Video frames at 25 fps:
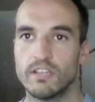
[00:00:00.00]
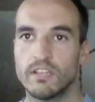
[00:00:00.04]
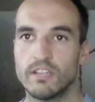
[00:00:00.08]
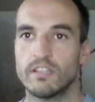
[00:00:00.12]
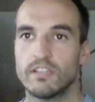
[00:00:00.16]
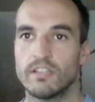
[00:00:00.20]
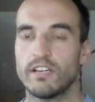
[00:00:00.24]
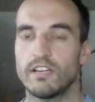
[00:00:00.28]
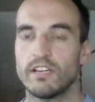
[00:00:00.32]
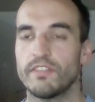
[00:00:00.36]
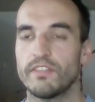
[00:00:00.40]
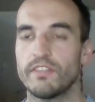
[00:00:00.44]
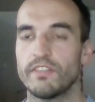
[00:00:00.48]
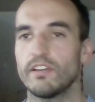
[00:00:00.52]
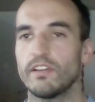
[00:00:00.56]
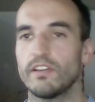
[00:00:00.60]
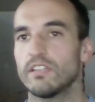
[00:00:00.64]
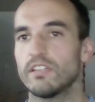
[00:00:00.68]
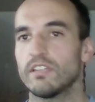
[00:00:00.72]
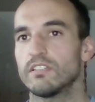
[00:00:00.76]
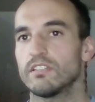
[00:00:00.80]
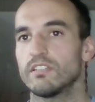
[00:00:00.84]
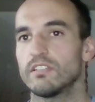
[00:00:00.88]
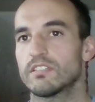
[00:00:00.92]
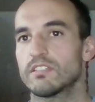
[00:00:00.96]
I thought I
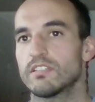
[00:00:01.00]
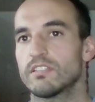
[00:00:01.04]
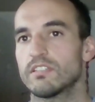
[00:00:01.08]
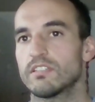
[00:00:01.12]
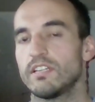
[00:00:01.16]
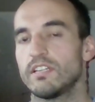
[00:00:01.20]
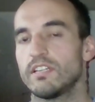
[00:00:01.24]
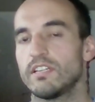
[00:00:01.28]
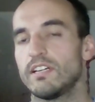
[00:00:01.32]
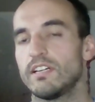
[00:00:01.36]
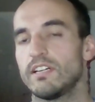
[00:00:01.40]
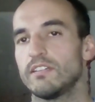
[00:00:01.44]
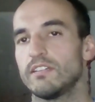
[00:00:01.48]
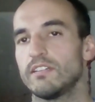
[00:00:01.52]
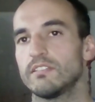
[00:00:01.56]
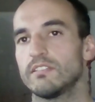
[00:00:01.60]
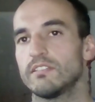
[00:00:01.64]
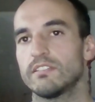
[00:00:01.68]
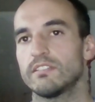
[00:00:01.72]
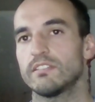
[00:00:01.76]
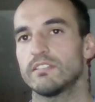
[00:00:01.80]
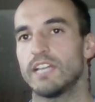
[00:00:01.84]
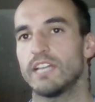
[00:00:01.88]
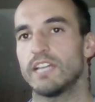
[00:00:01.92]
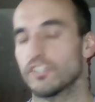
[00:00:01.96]
looked uh,
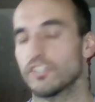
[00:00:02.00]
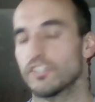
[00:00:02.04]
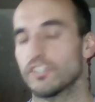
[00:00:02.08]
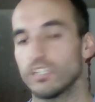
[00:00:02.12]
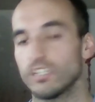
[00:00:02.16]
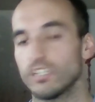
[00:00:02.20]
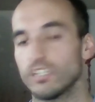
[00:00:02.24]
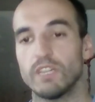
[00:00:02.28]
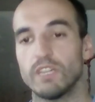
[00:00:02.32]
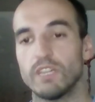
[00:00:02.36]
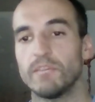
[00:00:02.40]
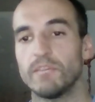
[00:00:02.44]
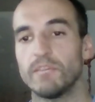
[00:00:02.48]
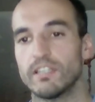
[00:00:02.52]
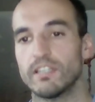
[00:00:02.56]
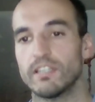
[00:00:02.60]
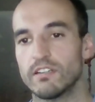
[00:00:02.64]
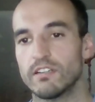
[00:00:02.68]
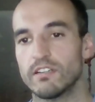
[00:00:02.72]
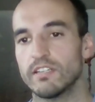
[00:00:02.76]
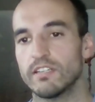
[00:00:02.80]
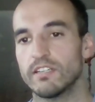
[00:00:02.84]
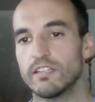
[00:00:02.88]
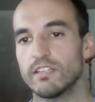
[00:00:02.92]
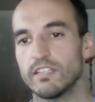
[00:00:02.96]
actually a lot better
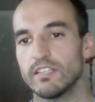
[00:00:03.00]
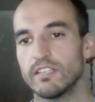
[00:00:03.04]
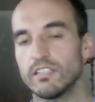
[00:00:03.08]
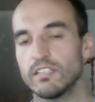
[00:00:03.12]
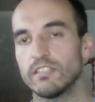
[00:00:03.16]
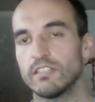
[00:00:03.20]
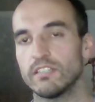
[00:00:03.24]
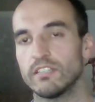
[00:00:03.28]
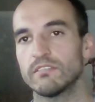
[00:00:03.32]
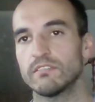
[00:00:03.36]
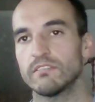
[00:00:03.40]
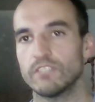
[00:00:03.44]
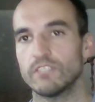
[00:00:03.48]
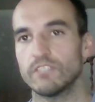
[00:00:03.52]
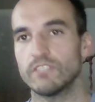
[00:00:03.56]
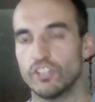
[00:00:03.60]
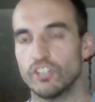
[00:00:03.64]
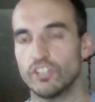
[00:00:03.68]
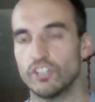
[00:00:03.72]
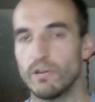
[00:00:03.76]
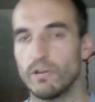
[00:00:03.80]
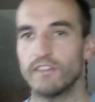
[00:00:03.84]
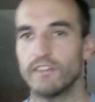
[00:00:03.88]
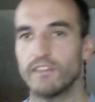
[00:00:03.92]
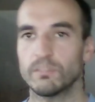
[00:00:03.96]
in the, the show
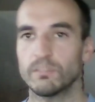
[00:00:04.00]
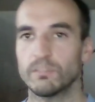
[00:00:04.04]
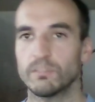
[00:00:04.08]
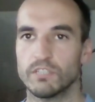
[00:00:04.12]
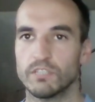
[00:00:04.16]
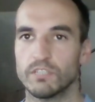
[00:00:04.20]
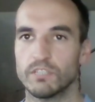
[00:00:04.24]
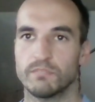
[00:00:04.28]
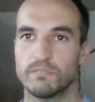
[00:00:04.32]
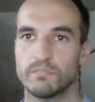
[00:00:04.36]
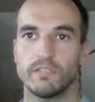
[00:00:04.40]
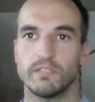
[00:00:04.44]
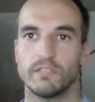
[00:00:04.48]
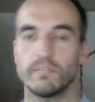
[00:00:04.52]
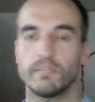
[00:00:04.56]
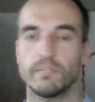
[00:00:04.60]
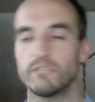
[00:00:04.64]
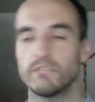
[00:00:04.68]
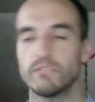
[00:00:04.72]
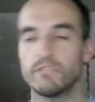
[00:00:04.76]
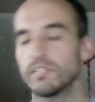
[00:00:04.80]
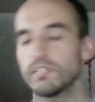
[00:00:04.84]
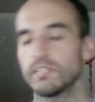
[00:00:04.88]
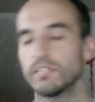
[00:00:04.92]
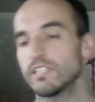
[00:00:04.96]
afterwards, but we didn't
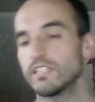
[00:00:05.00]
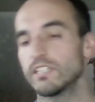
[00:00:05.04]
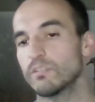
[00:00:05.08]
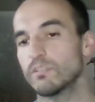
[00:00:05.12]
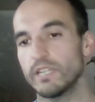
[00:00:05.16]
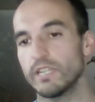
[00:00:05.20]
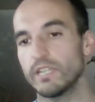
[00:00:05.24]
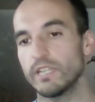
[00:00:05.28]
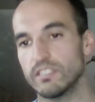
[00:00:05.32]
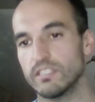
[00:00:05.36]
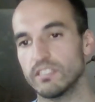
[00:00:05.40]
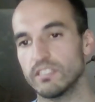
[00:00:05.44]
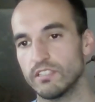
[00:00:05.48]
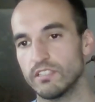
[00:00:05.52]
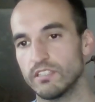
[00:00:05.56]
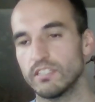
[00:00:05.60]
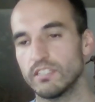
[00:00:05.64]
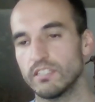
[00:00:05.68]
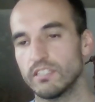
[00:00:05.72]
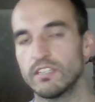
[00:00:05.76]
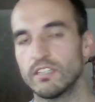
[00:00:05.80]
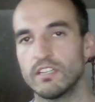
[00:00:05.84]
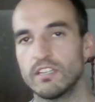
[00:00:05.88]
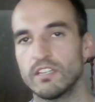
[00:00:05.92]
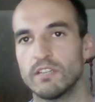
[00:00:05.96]
place quite as good.
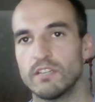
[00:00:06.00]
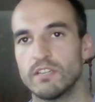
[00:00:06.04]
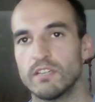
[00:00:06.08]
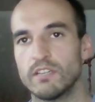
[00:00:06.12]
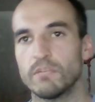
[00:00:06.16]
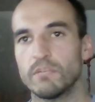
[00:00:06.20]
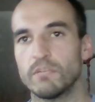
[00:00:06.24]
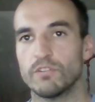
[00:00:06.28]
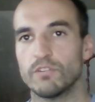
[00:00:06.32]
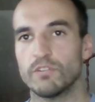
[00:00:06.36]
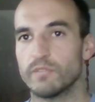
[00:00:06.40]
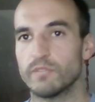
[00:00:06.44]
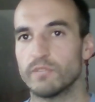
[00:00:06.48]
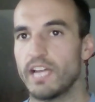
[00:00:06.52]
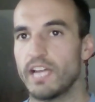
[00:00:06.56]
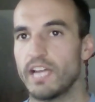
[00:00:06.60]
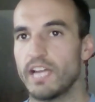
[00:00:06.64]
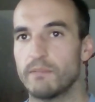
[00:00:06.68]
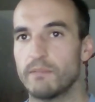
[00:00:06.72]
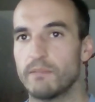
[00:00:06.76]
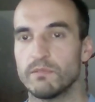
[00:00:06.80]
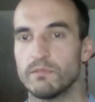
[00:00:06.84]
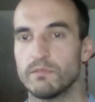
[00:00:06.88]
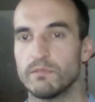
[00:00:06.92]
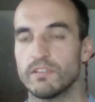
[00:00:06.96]
But I was really happy
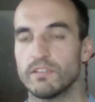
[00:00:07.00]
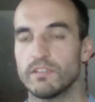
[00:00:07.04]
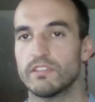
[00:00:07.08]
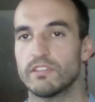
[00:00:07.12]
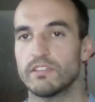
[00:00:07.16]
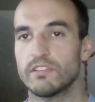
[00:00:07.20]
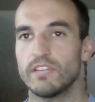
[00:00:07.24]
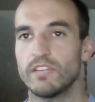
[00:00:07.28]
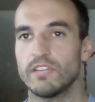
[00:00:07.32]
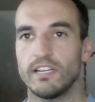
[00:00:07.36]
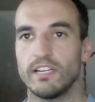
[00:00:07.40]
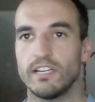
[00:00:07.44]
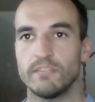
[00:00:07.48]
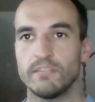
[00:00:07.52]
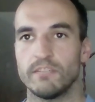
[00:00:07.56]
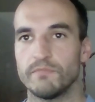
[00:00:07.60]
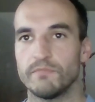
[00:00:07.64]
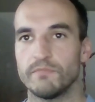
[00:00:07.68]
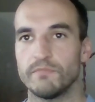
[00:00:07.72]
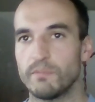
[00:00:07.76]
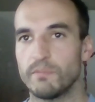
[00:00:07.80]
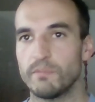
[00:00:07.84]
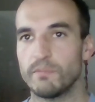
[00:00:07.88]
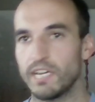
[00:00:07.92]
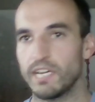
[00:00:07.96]
with um, the
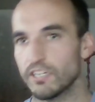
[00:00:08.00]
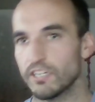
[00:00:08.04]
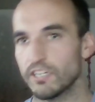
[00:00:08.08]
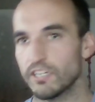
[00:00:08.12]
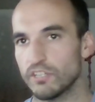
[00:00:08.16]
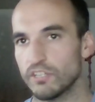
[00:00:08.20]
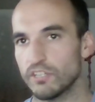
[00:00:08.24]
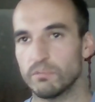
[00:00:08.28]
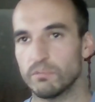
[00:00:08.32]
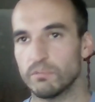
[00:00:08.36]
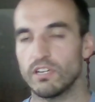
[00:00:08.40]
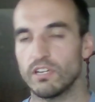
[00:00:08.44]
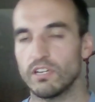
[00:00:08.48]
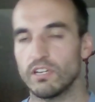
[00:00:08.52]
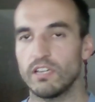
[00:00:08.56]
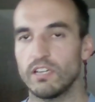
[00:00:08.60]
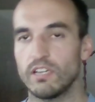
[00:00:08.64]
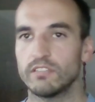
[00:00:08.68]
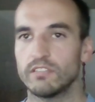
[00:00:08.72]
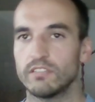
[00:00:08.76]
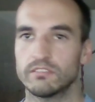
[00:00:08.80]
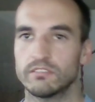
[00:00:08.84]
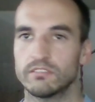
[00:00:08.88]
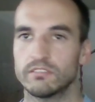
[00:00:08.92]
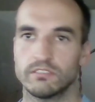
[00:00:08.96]
package I brought,
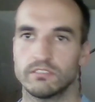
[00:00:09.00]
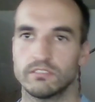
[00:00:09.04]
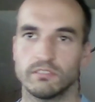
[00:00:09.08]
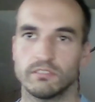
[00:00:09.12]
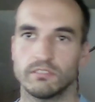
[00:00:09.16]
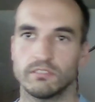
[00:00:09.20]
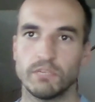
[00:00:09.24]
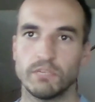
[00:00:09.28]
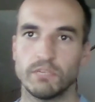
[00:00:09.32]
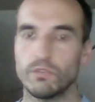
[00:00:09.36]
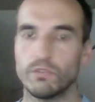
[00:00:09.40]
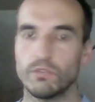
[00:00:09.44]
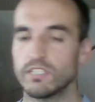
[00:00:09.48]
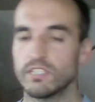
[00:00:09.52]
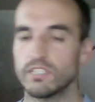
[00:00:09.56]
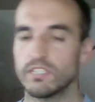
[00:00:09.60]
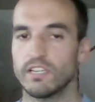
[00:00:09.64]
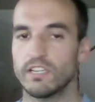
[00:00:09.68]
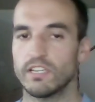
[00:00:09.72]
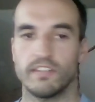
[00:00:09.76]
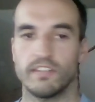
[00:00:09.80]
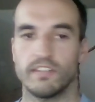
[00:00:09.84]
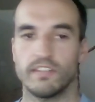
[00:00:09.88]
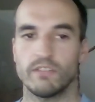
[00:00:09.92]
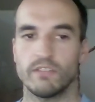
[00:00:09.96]
the posing. I
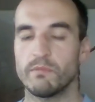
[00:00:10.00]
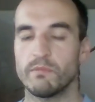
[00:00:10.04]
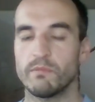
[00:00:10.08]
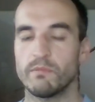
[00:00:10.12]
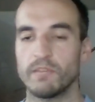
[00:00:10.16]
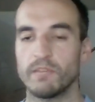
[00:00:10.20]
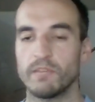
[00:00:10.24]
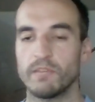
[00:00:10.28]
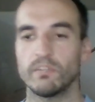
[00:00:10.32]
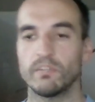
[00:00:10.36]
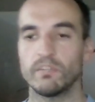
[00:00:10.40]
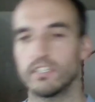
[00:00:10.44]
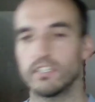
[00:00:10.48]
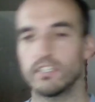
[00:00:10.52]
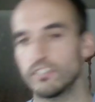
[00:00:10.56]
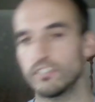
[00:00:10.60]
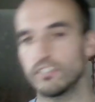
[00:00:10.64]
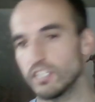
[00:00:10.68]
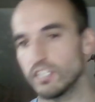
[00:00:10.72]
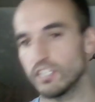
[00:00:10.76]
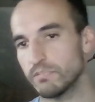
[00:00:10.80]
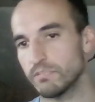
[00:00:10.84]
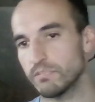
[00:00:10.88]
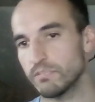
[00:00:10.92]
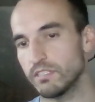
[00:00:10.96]
think we made really good
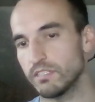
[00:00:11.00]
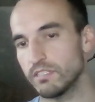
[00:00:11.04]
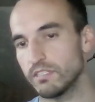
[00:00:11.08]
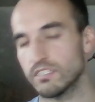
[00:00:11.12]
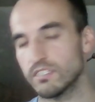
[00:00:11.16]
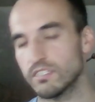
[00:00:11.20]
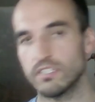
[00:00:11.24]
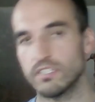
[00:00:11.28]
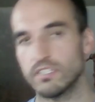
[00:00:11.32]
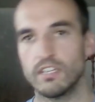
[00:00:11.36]
adjustments.